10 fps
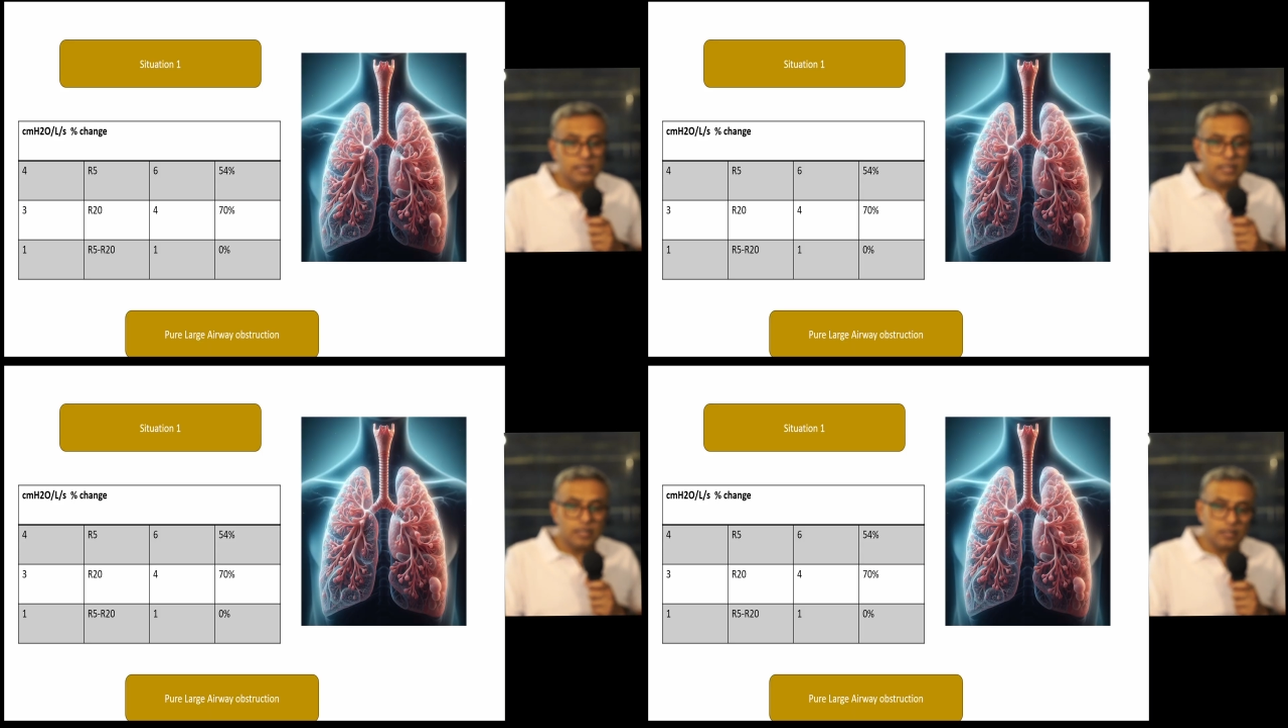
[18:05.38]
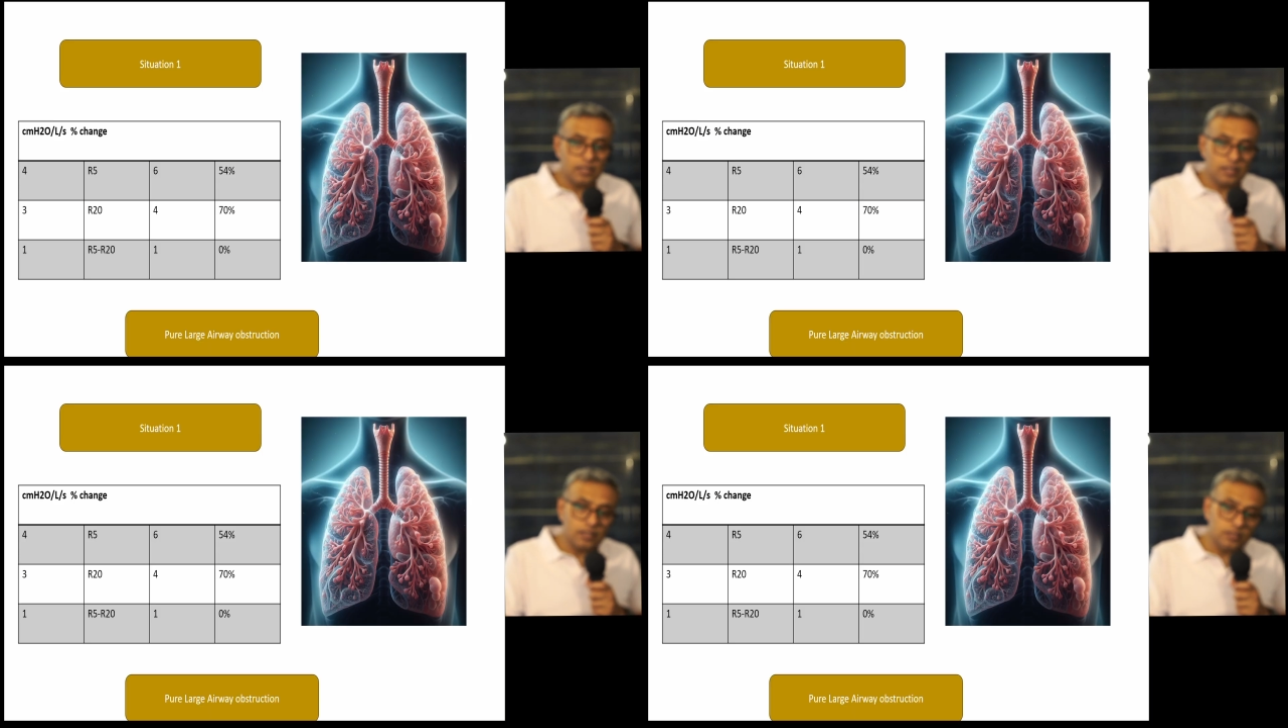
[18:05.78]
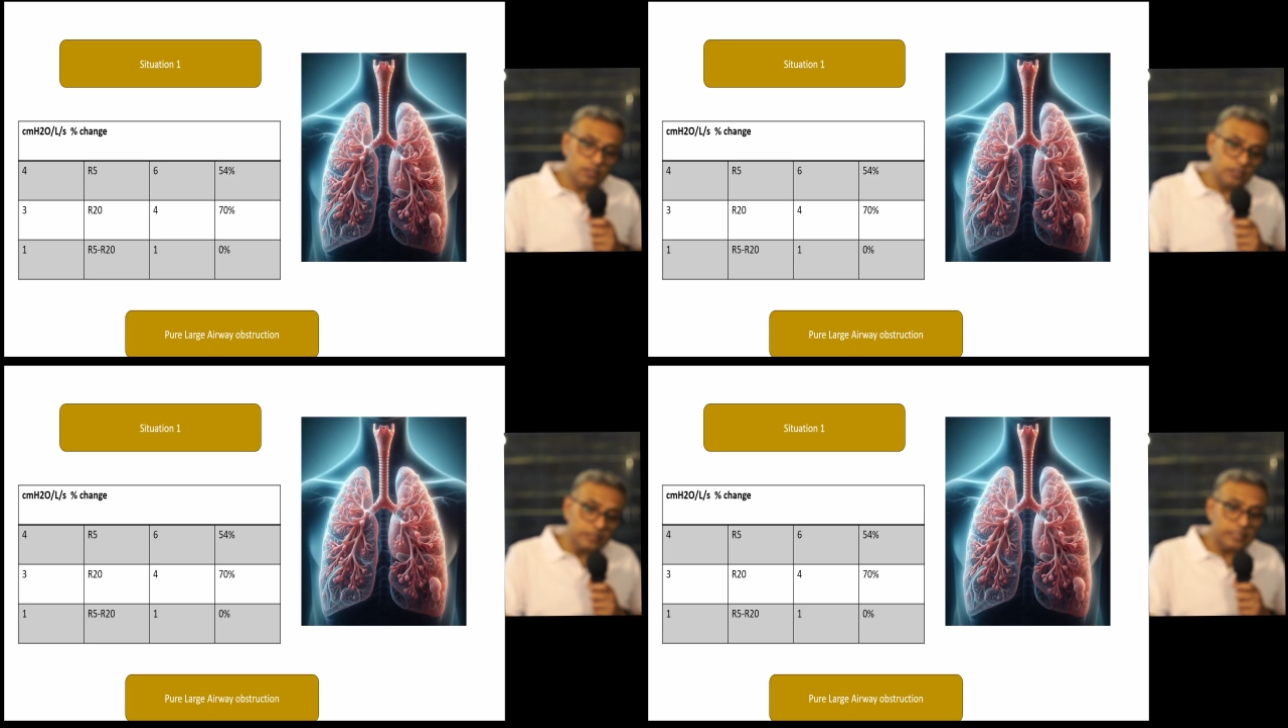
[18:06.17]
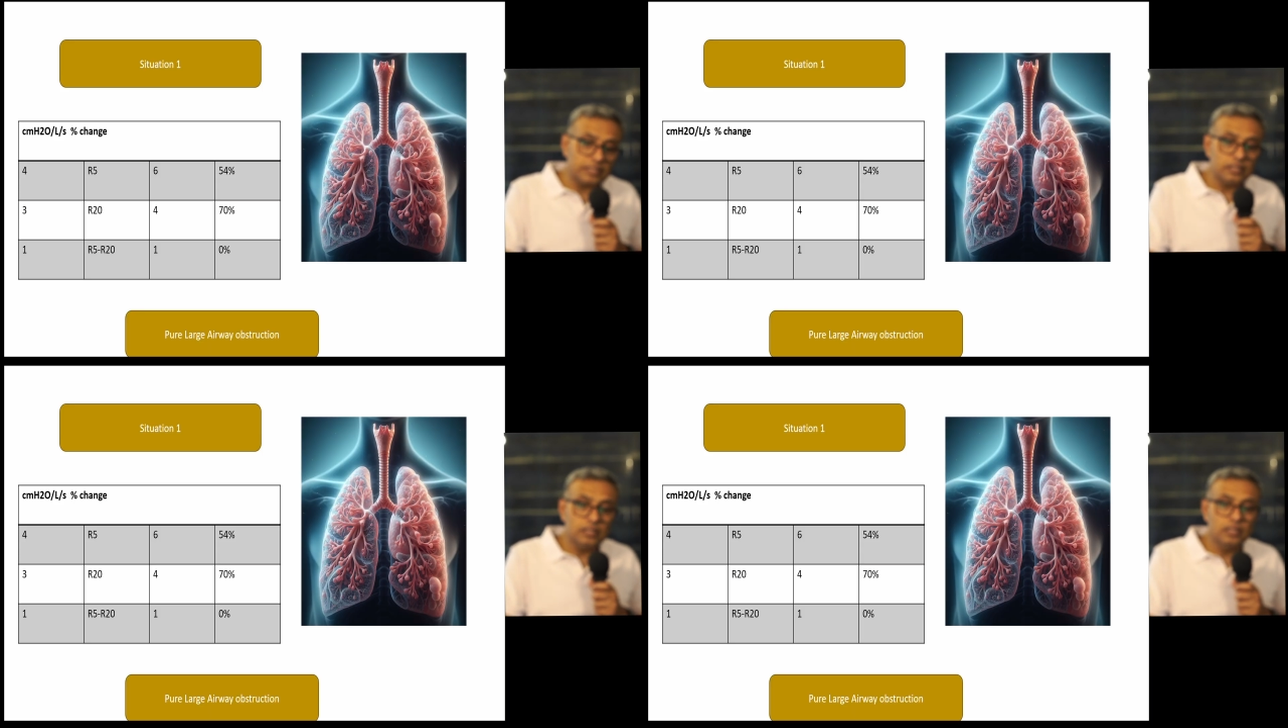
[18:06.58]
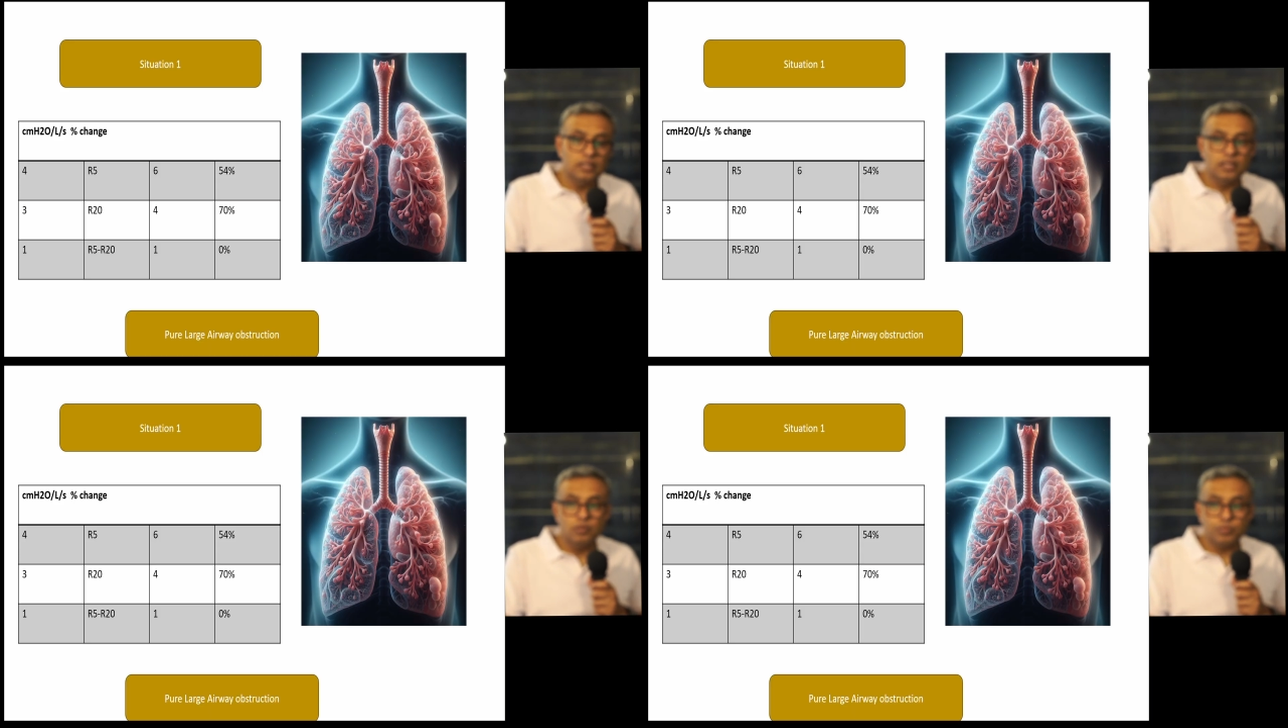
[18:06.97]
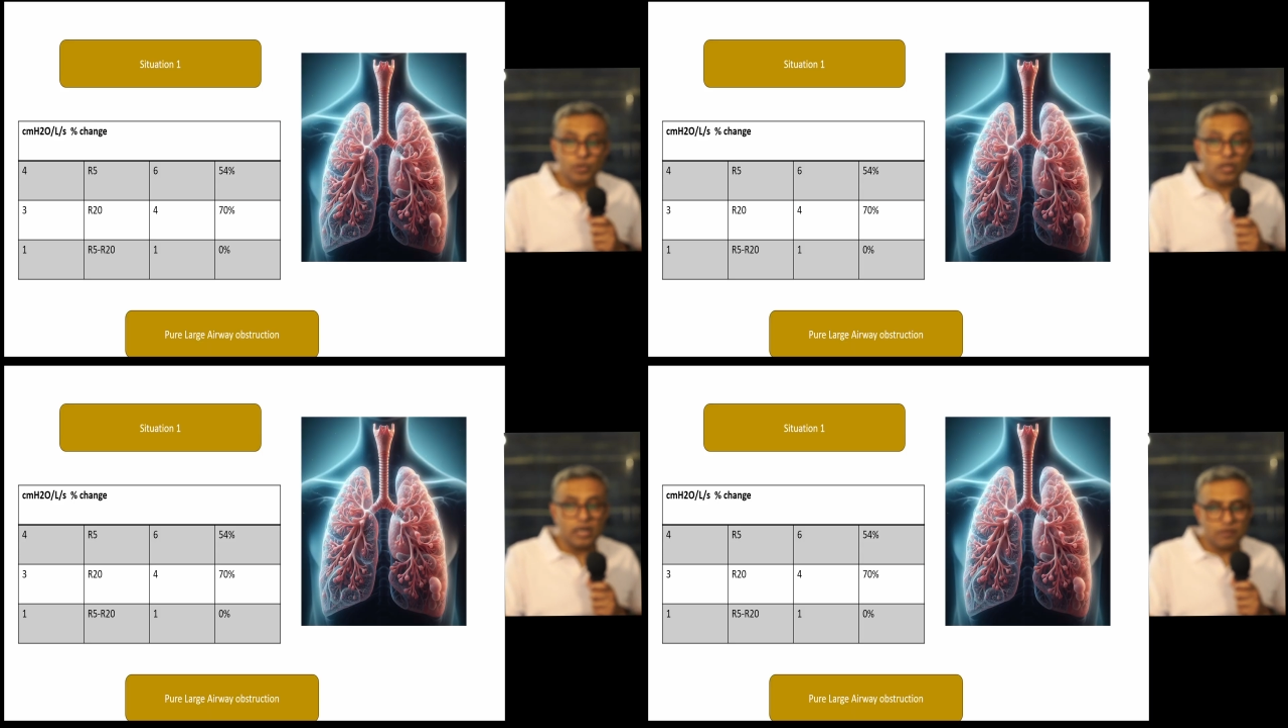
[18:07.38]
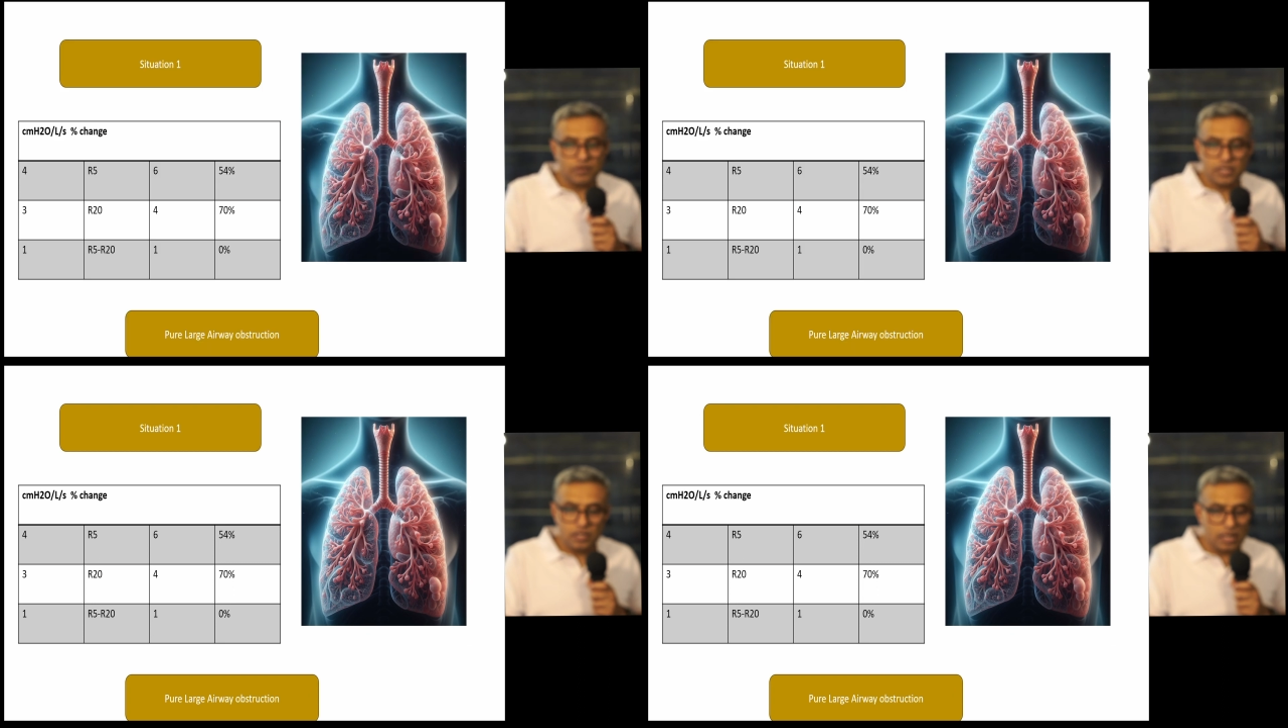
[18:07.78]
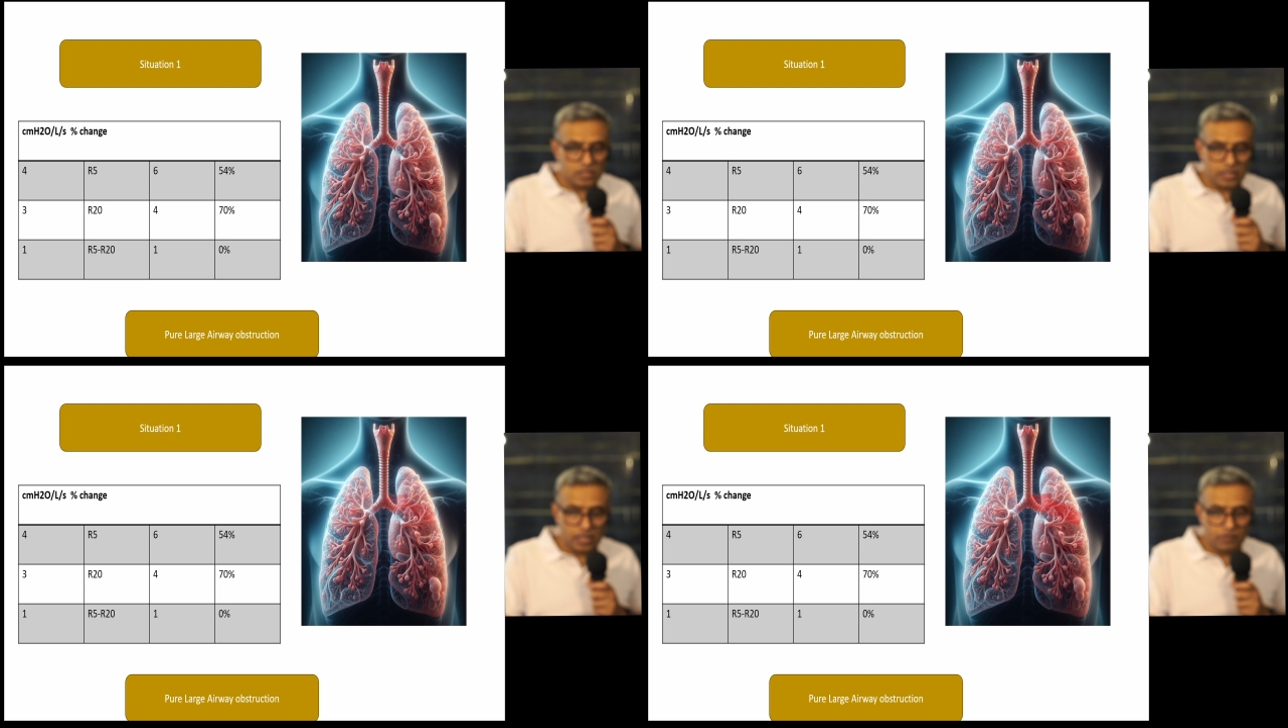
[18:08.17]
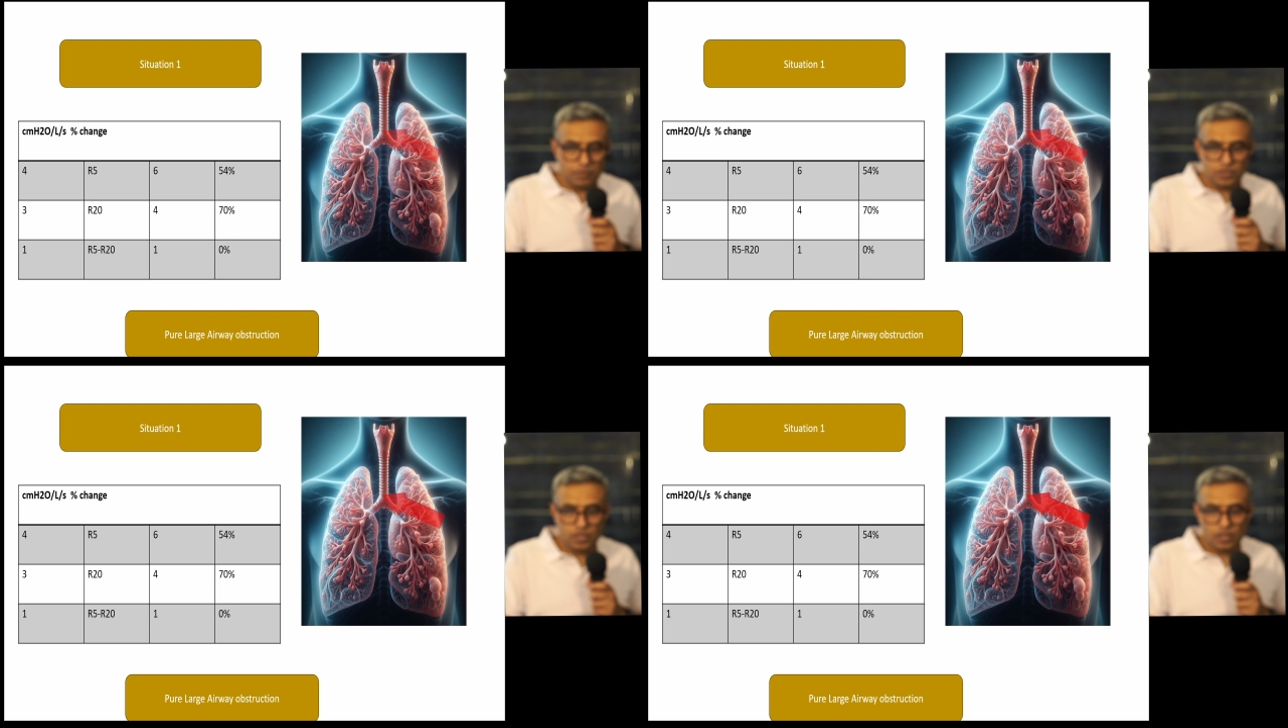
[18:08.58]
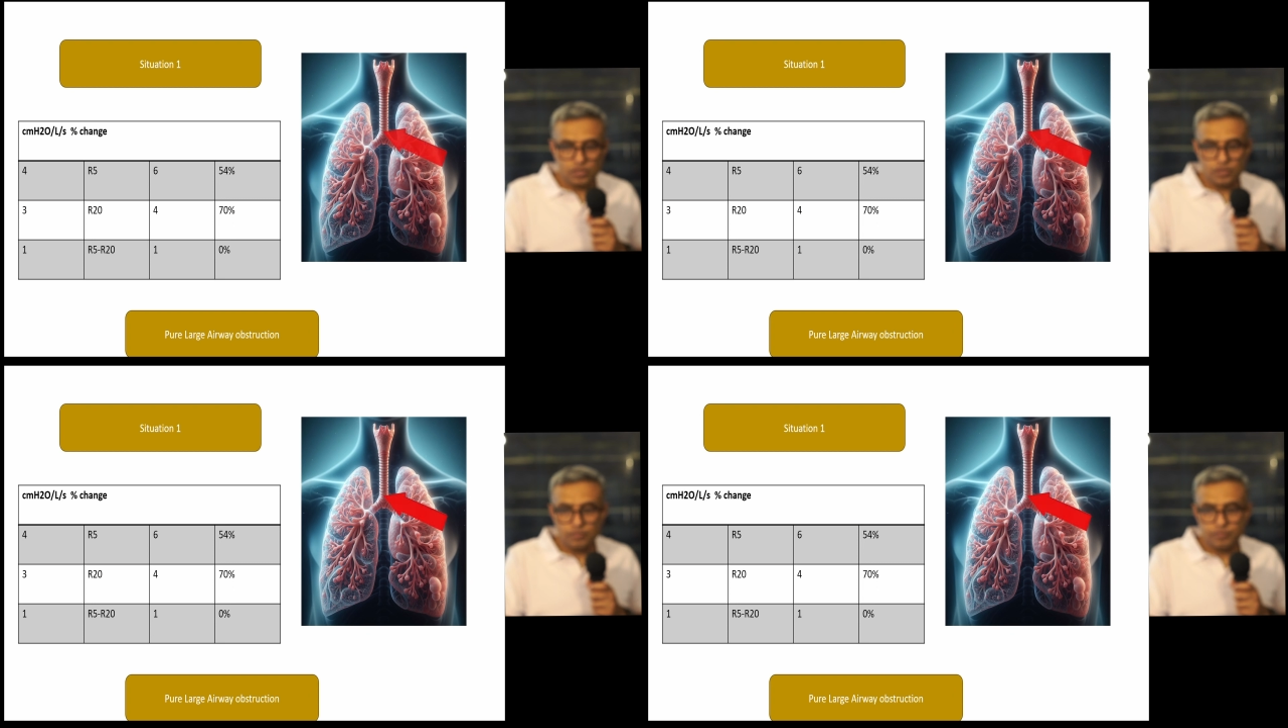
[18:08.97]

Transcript: a central pure large airway obstruction.